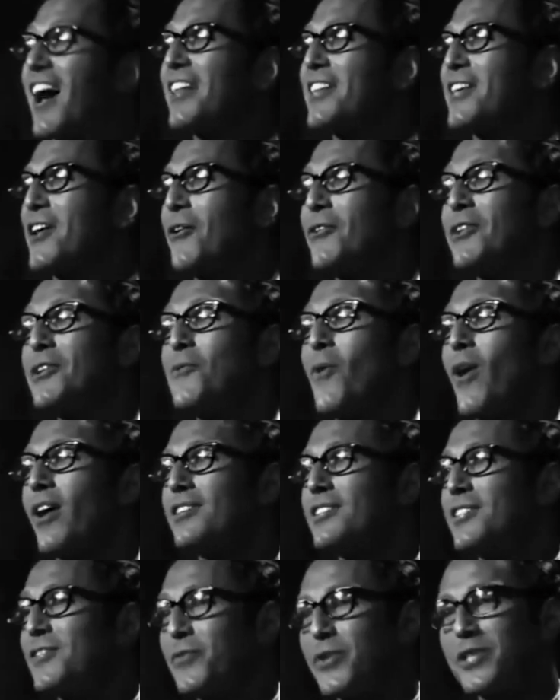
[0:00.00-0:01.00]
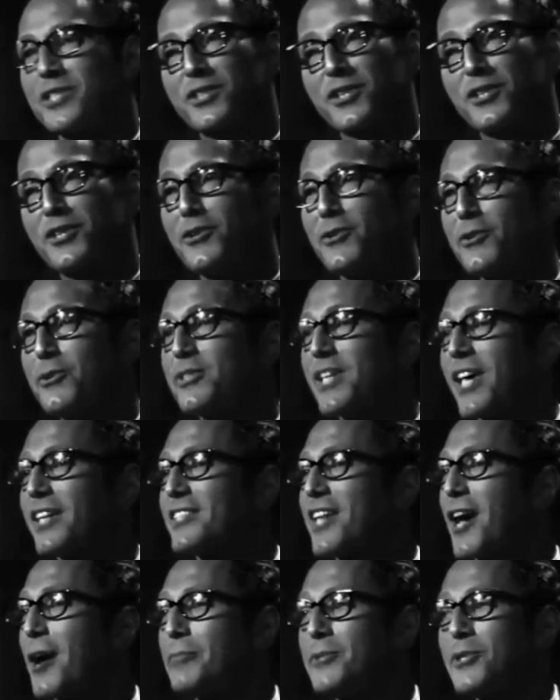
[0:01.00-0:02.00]
are the only ones of which the news
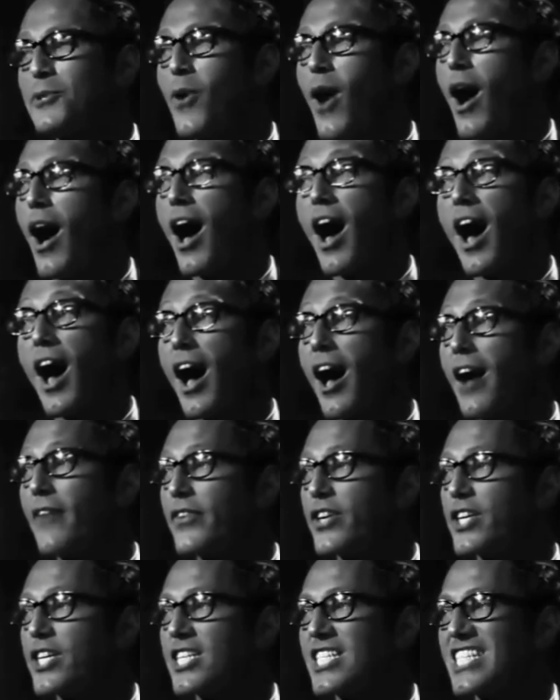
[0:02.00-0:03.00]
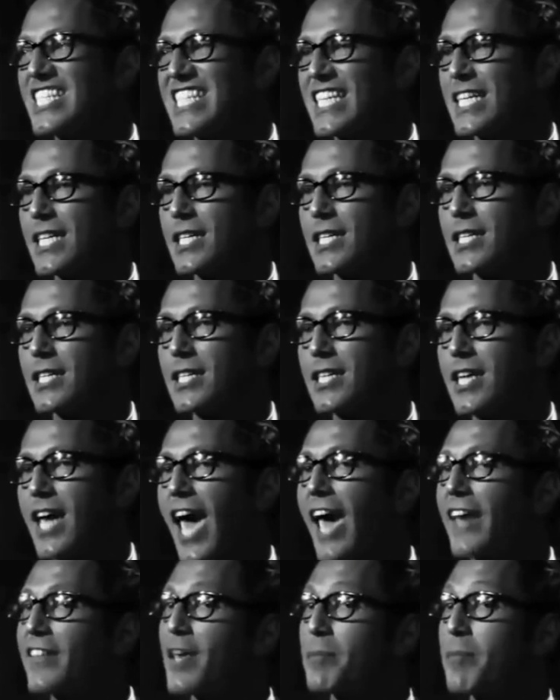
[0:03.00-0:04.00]
has come to Harvard.
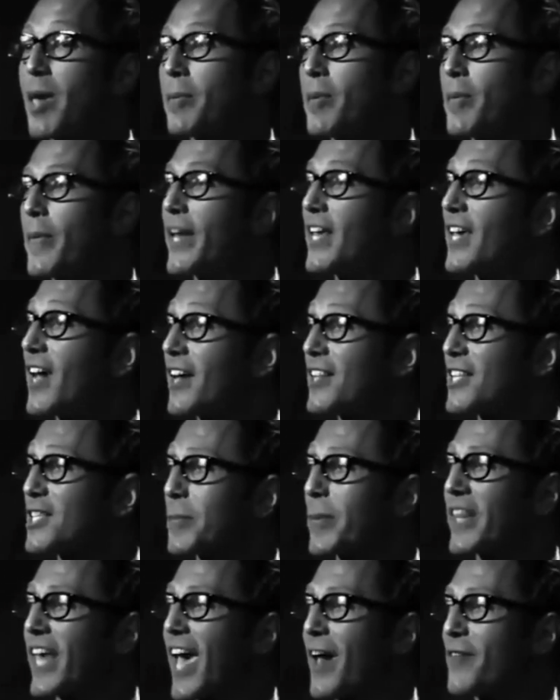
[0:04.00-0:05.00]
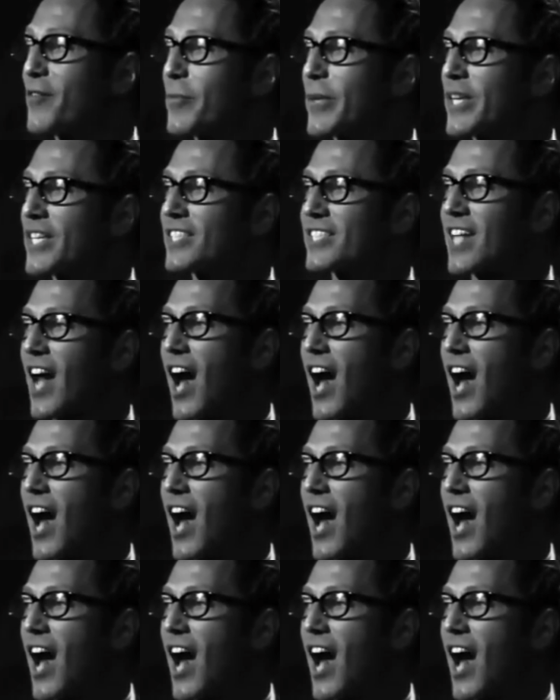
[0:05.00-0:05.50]
And there may be many others, but they haven't been